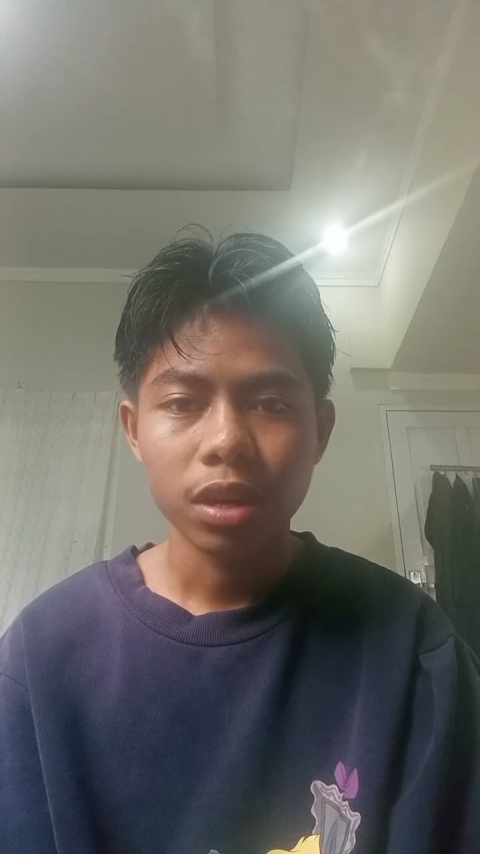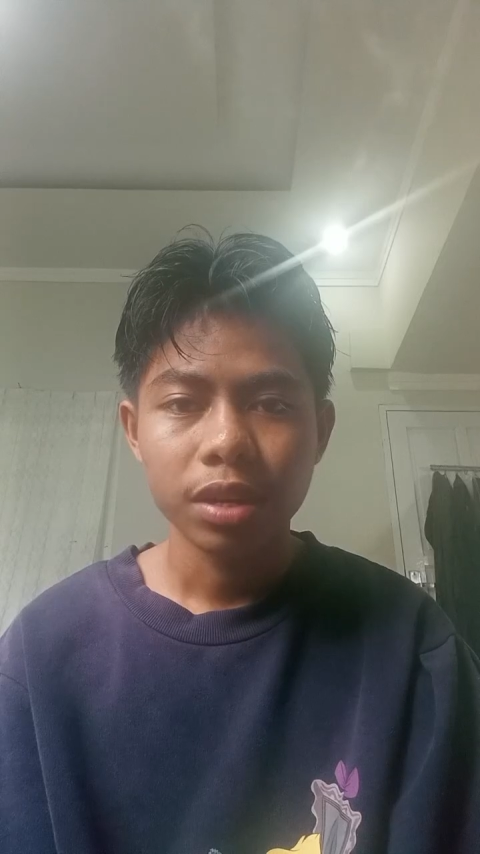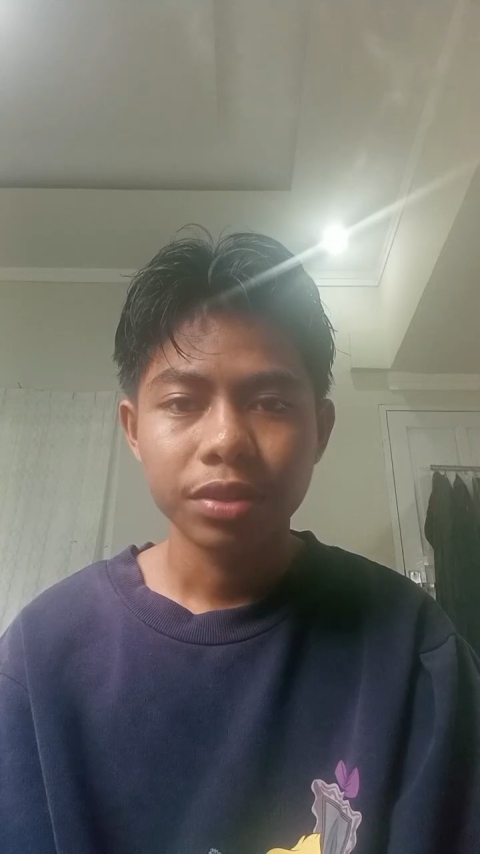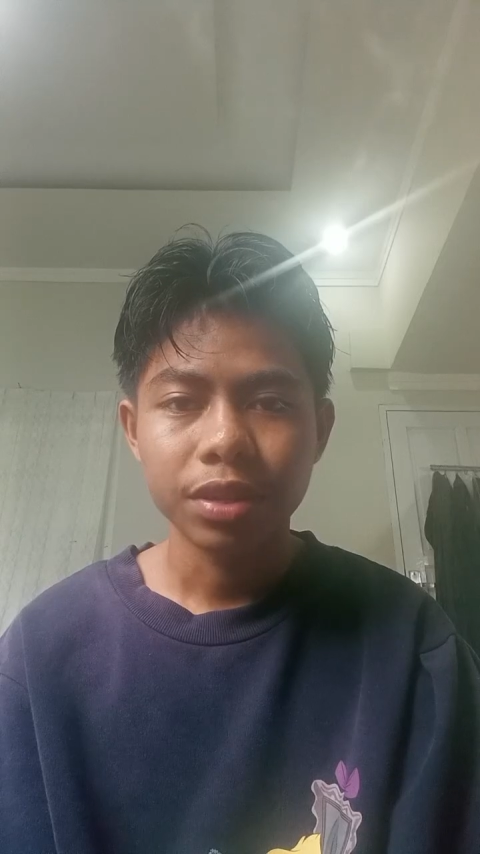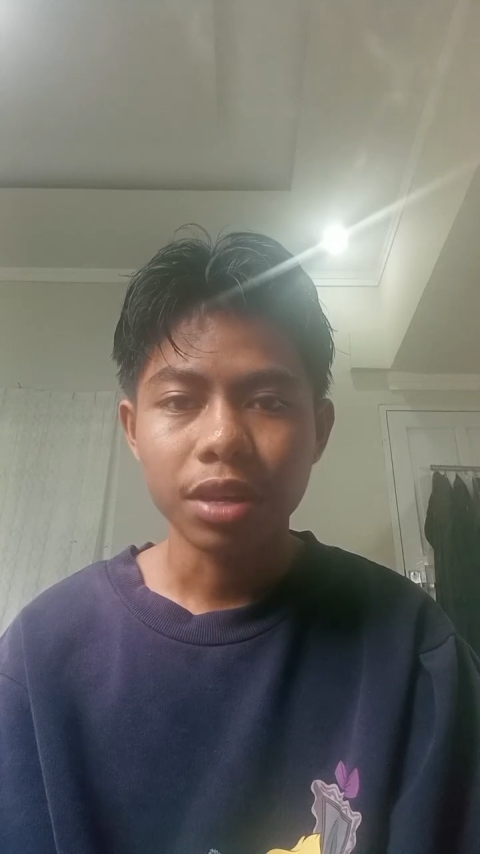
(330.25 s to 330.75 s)

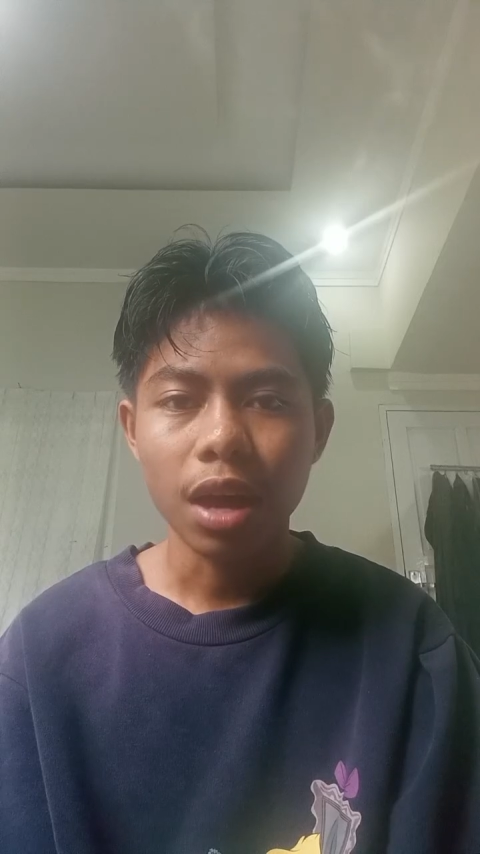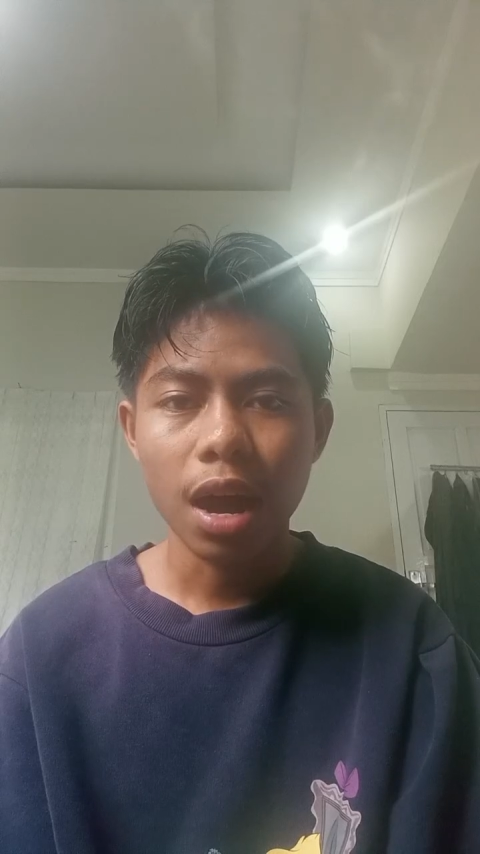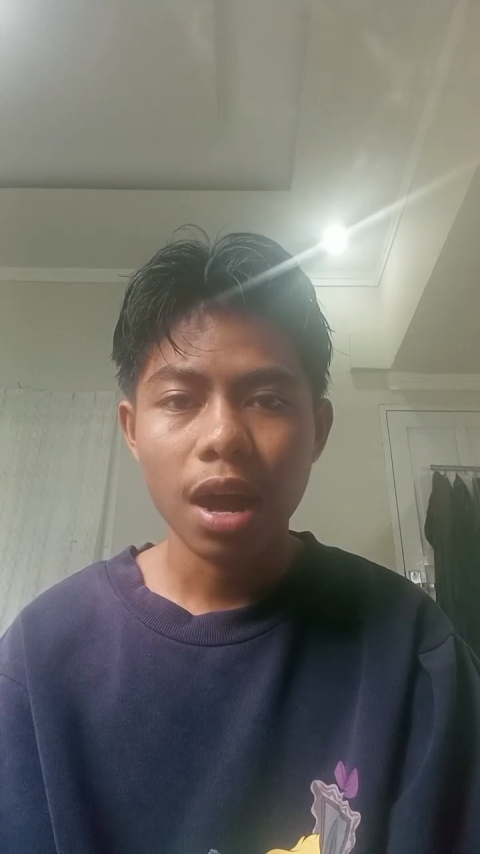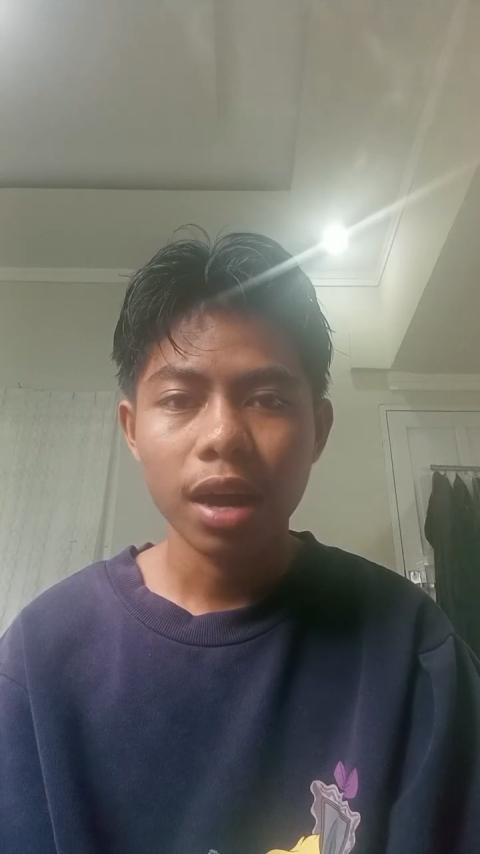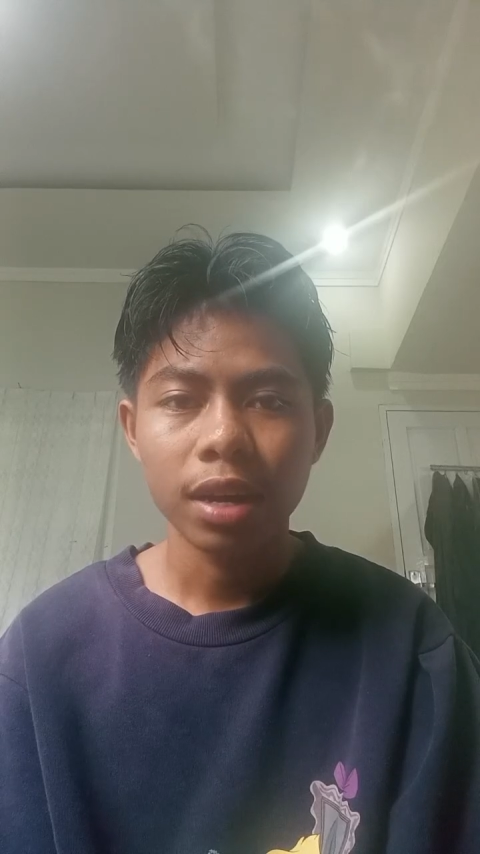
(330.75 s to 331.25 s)
ah like
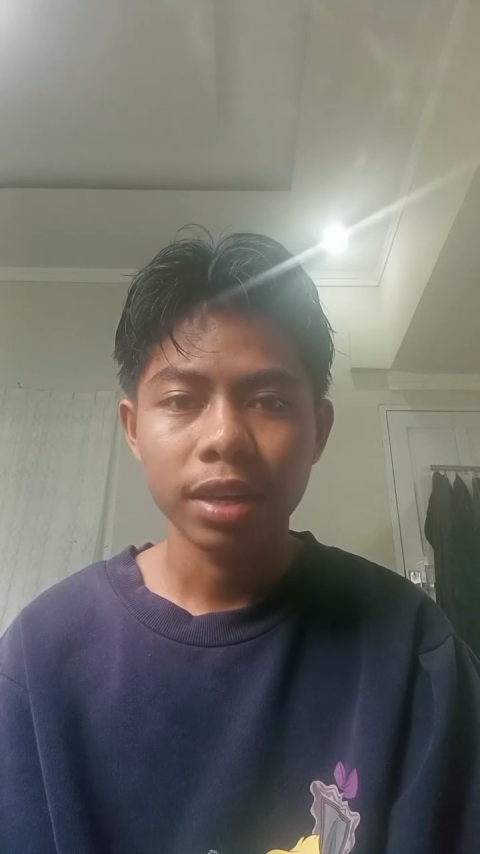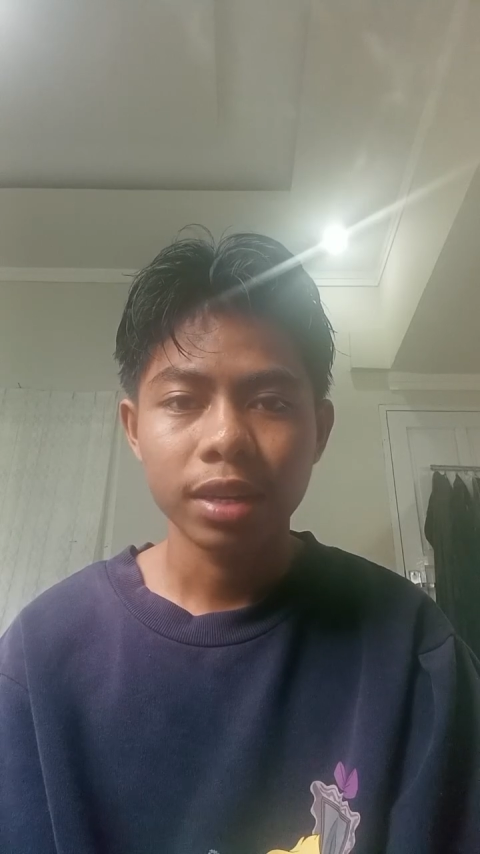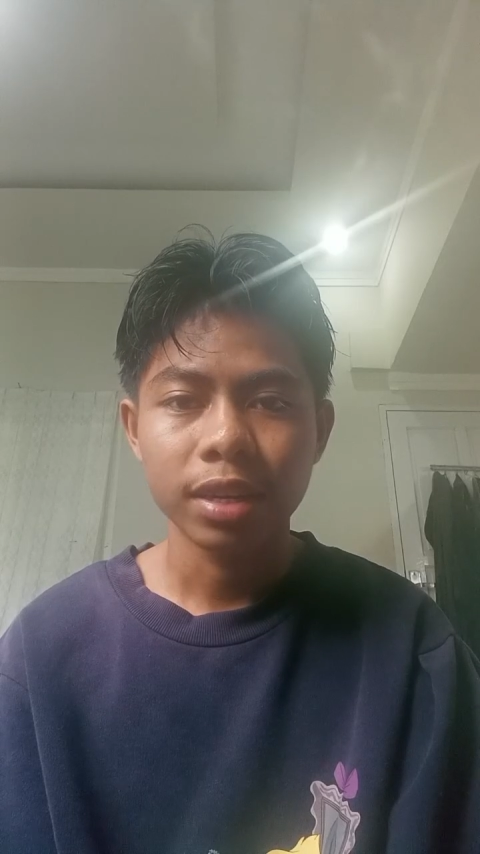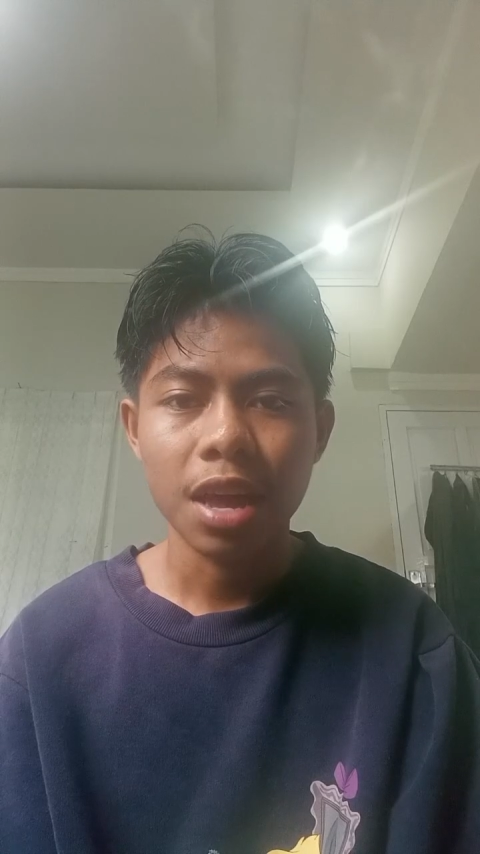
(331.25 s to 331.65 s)
an apple.